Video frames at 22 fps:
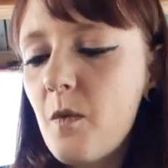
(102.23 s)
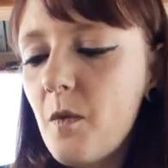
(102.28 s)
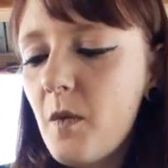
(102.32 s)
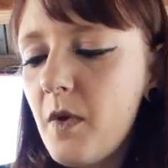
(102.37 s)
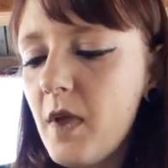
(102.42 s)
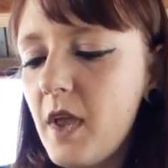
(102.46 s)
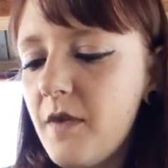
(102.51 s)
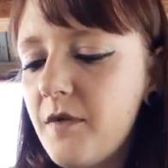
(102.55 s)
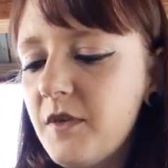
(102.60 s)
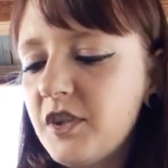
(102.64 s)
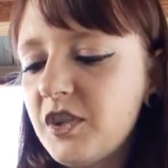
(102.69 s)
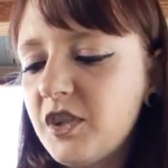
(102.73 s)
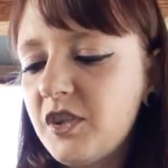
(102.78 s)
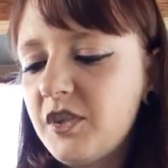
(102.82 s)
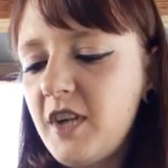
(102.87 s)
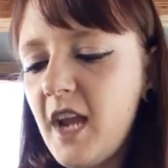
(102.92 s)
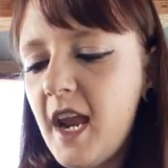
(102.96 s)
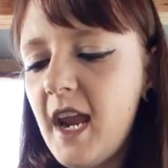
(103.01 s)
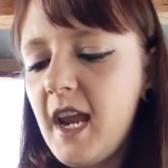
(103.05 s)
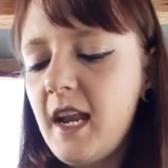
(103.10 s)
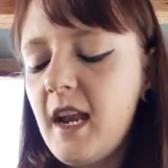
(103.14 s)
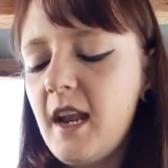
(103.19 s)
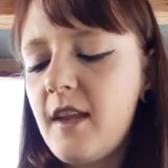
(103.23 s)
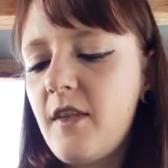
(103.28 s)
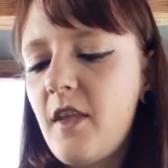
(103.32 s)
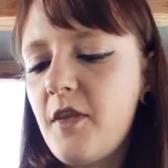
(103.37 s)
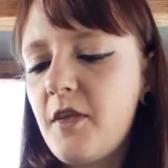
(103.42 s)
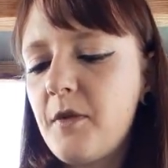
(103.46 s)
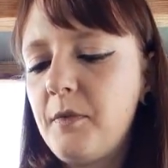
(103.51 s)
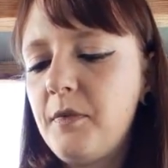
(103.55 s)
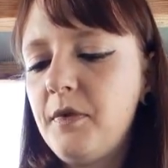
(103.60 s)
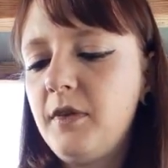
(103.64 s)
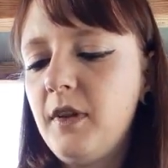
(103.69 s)
in the state and
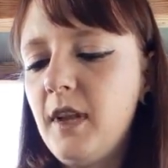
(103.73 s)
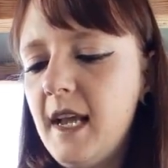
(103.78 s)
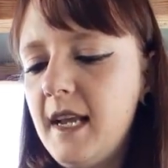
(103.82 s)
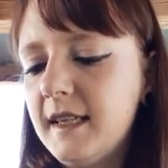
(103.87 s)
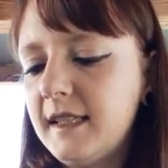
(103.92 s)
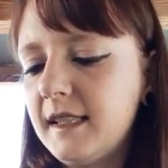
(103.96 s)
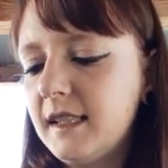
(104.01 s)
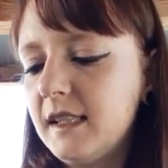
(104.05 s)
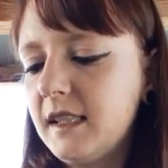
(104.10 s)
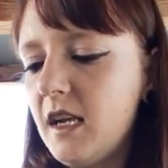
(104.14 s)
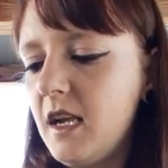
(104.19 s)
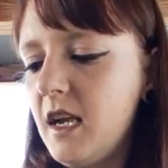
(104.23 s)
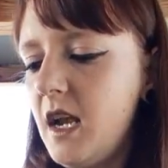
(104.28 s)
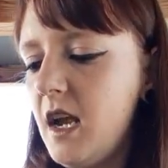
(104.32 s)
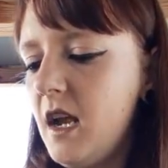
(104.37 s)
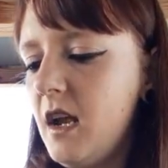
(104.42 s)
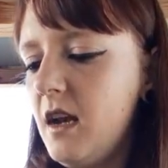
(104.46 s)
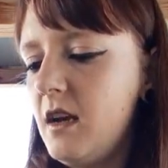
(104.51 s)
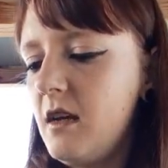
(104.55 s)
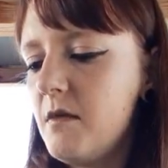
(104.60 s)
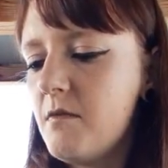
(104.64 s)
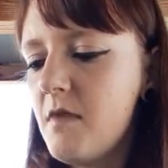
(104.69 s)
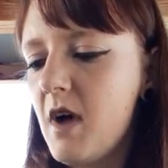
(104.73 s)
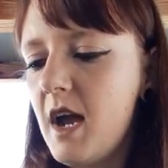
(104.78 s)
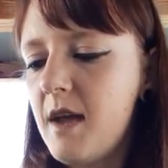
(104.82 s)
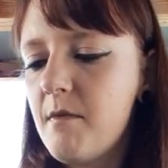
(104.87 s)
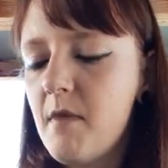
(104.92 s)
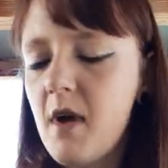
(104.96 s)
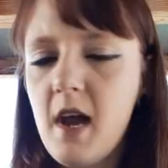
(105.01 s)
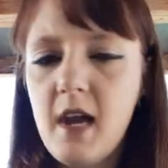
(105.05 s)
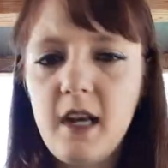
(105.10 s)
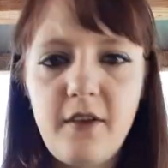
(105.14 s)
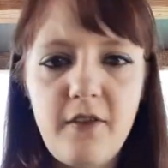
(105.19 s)
then the place in my
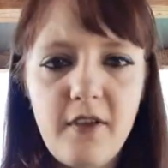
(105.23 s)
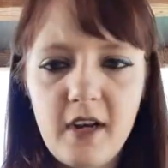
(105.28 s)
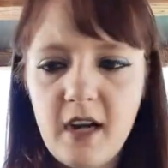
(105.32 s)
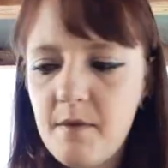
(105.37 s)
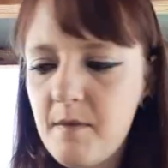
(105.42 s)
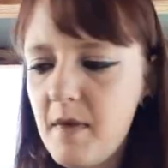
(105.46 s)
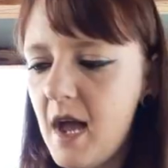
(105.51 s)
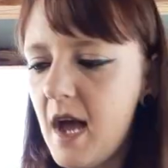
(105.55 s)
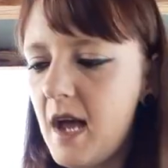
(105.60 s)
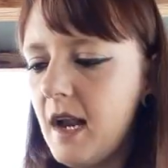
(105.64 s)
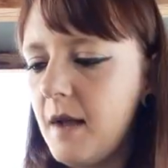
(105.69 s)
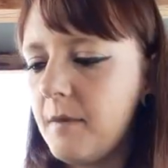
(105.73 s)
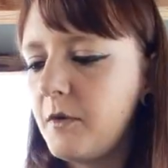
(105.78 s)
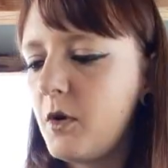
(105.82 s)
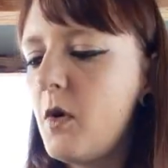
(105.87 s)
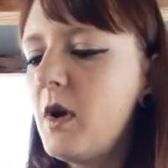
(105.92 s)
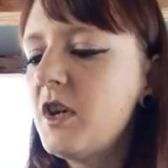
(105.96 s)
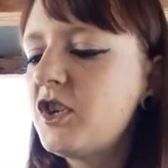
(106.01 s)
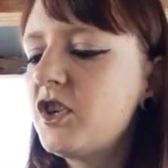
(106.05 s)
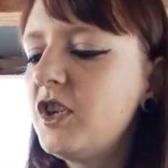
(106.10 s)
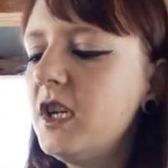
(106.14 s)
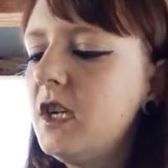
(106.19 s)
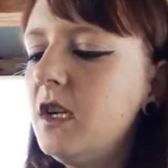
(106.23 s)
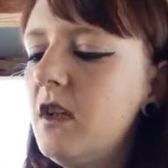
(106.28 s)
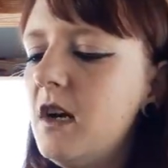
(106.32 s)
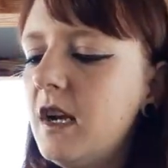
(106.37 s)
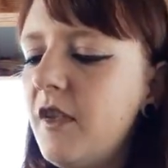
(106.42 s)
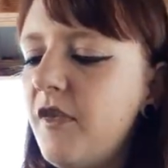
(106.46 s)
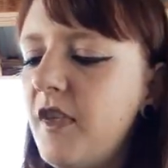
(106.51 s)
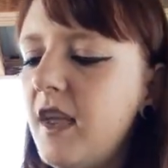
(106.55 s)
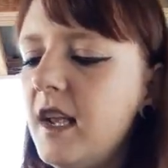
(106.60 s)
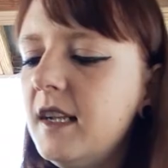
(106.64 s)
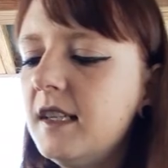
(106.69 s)
mind that I'm at, I'm questioning a lot
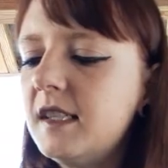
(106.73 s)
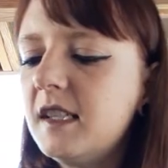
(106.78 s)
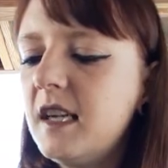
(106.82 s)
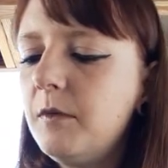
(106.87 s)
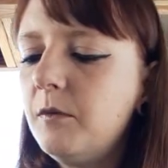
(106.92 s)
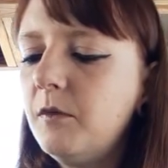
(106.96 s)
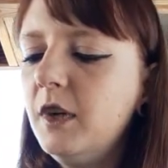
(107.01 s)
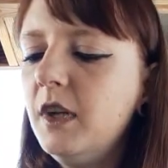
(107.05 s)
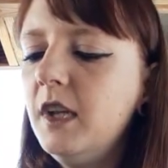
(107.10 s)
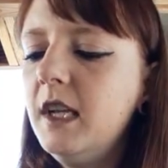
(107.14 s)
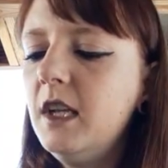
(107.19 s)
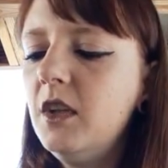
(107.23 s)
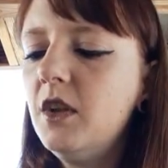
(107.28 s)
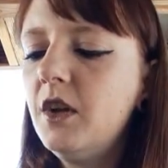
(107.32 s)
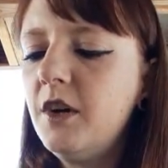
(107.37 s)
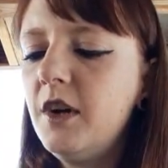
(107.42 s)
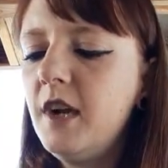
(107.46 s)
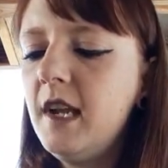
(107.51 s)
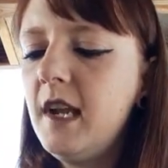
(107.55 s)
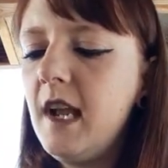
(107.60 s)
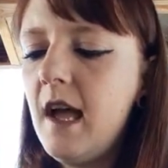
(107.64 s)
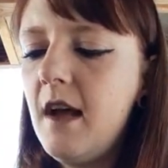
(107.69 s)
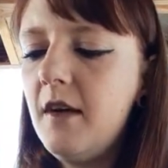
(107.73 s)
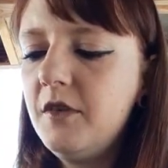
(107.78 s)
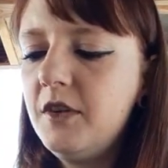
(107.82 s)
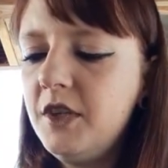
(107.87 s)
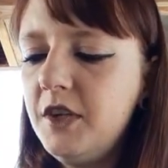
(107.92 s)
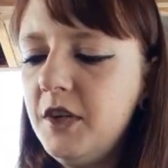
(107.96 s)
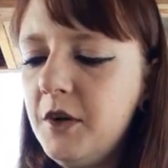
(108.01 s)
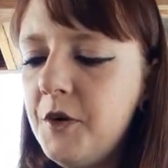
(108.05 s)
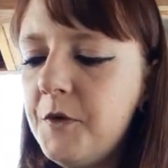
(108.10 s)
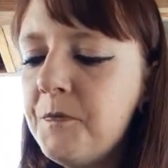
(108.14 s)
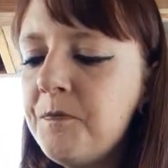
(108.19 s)
of things, and I'm really learning how
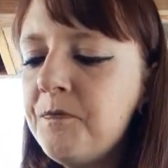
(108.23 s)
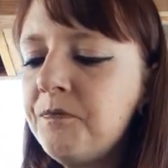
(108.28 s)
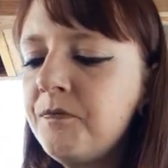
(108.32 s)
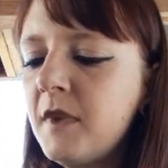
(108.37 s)
to